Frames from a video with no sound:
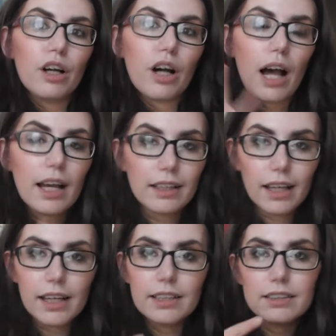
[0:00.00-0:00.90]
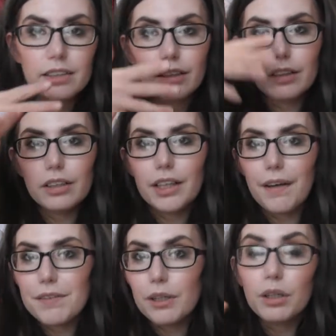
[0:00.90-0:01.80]
highlights and it
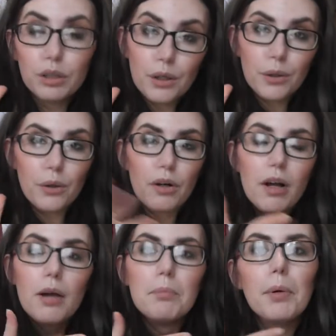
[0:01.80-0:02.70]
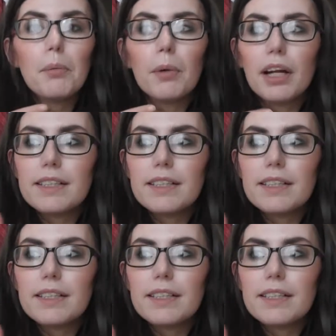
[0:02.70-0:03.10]
gives a glow. But when I